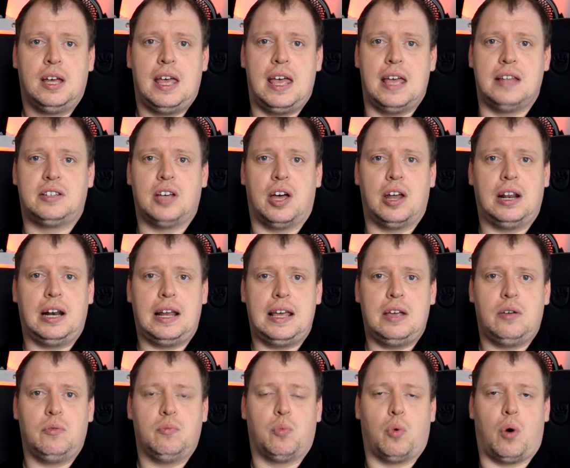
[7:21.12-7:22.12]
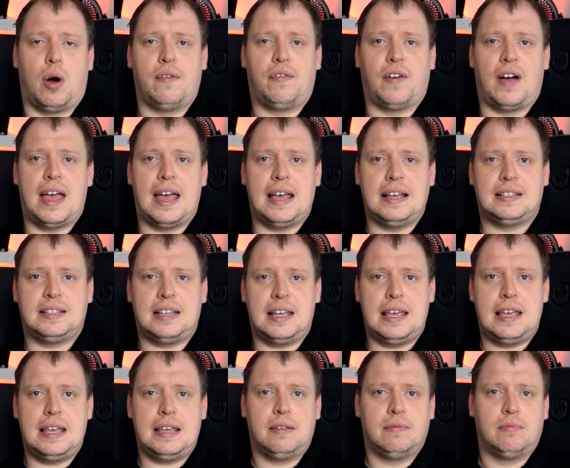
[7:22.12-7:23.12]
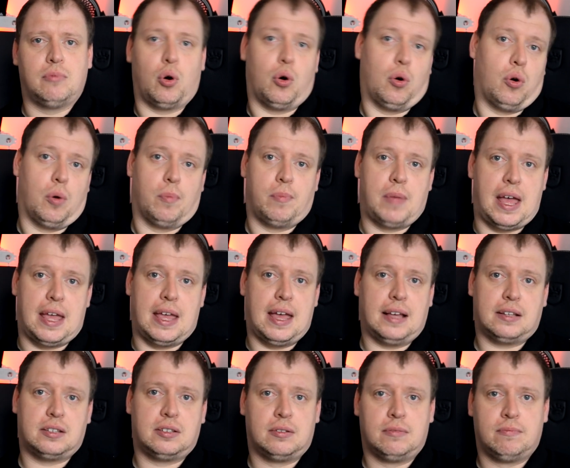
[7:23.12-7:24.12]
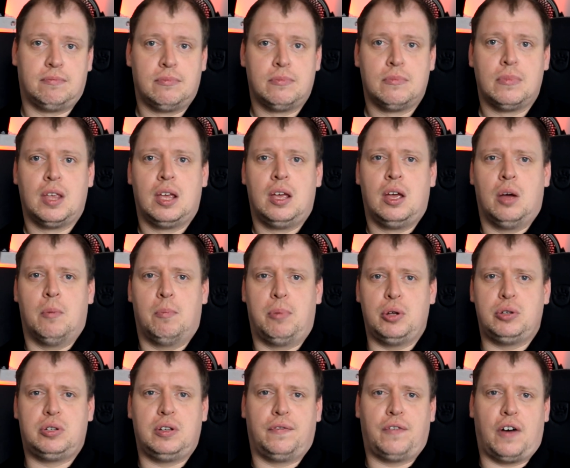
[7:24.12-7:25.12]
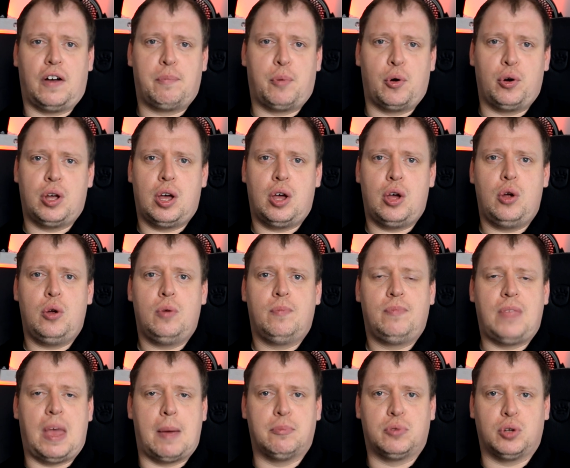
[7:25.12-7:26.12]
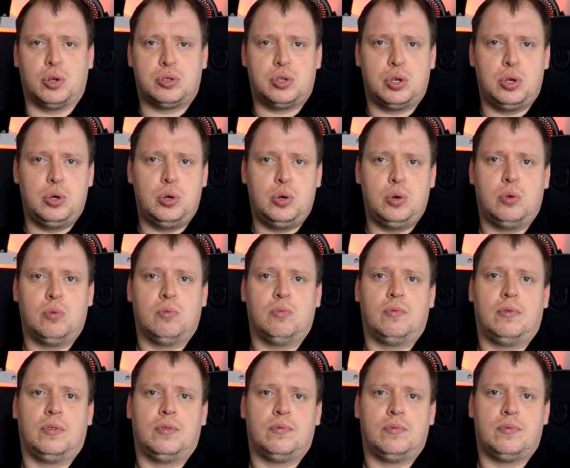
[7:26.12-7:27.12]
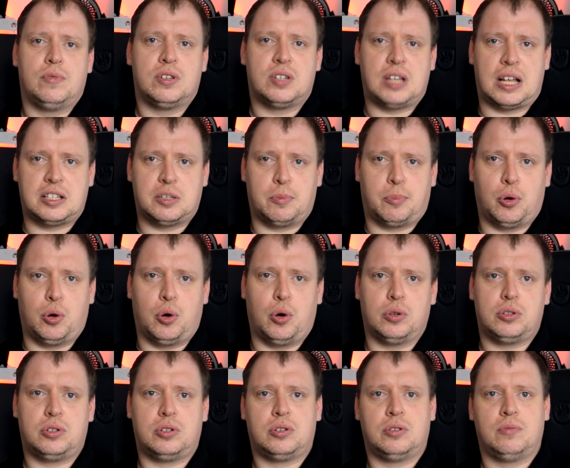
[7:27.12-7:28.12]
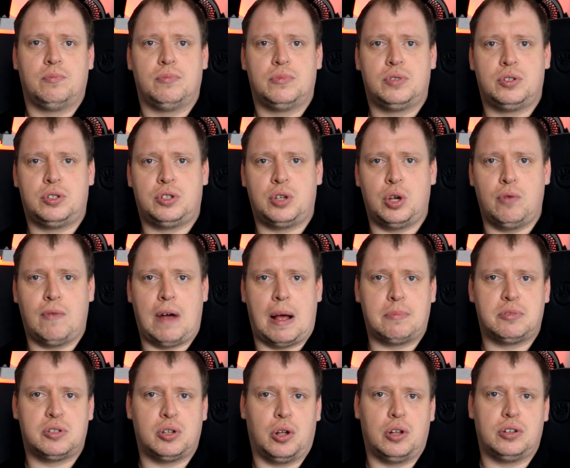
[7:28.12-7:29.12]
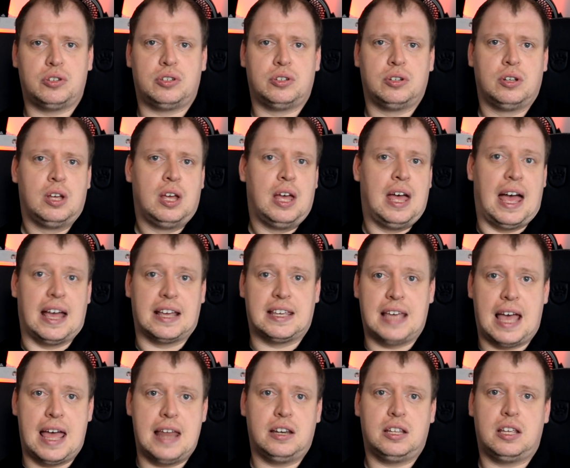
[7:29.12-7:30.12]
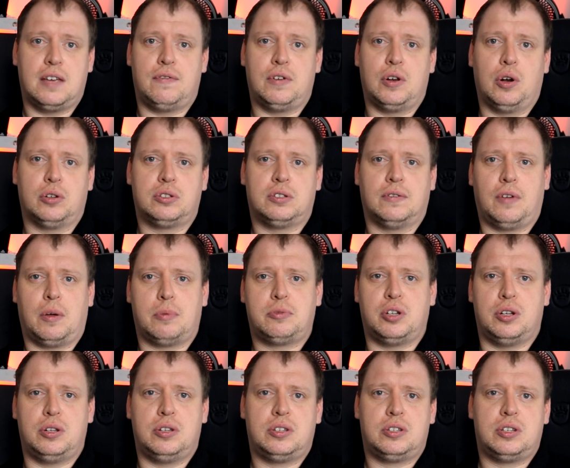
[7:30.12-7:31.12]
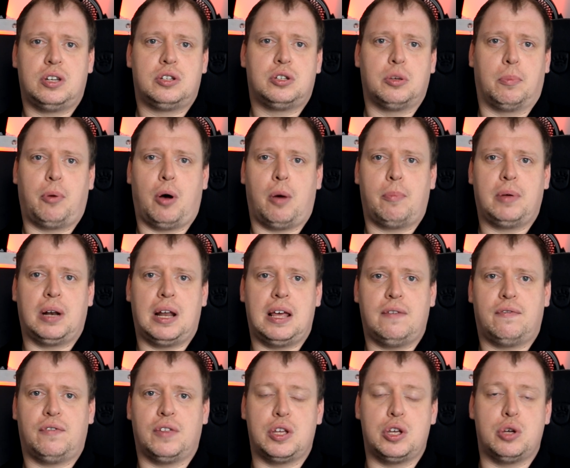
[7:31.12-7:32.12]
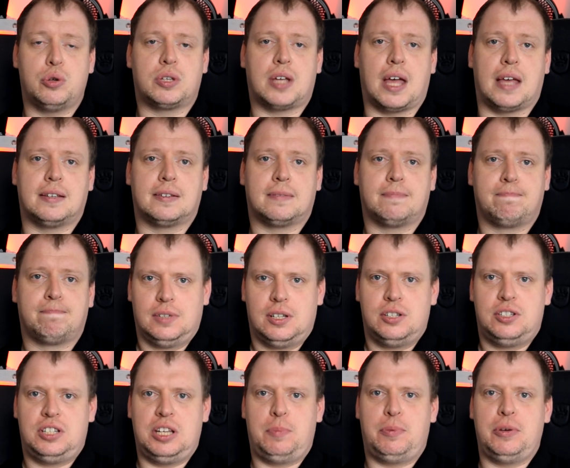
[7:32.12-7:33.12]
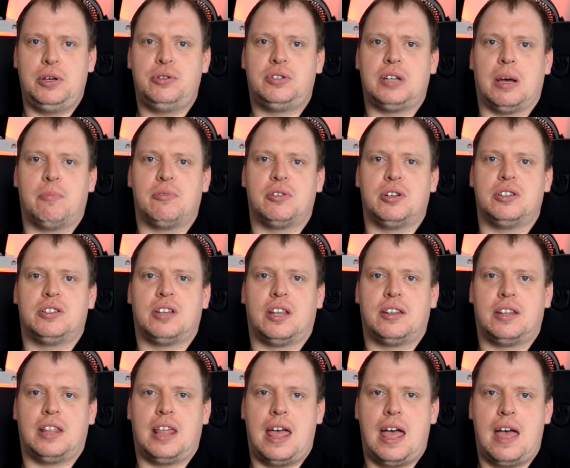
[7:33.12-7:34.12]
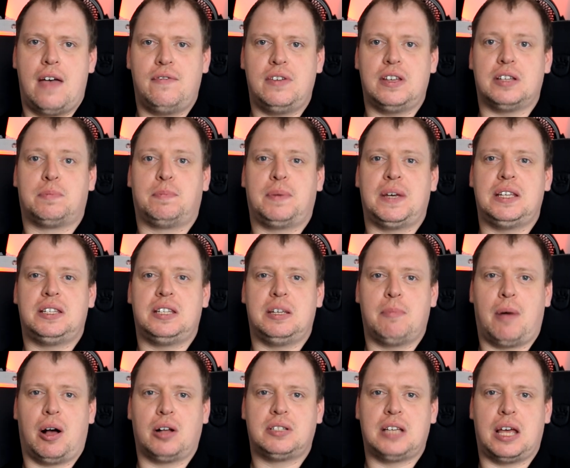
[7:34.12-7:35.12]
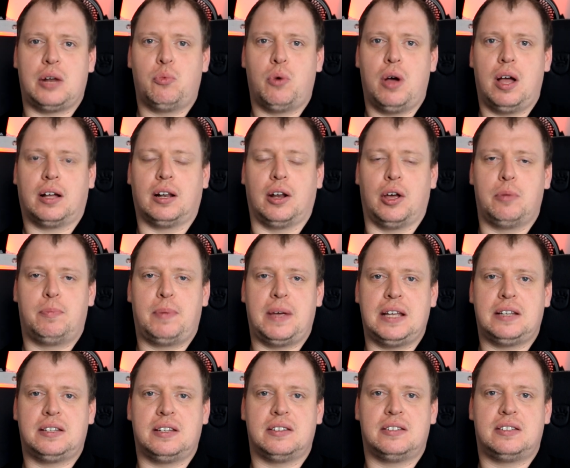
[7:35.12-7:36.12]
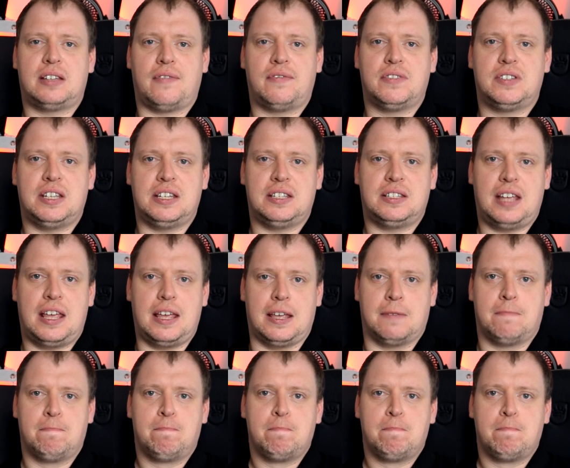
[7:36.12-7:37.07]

Internally, Wi Fi AC or AX, Bluetooth 5.0, M.2, SATA ports, two RAM slots, again give you lots of options to populate for the use case. CPU temperatures under the heaviest PC Mark 10 workload peaked at 70C.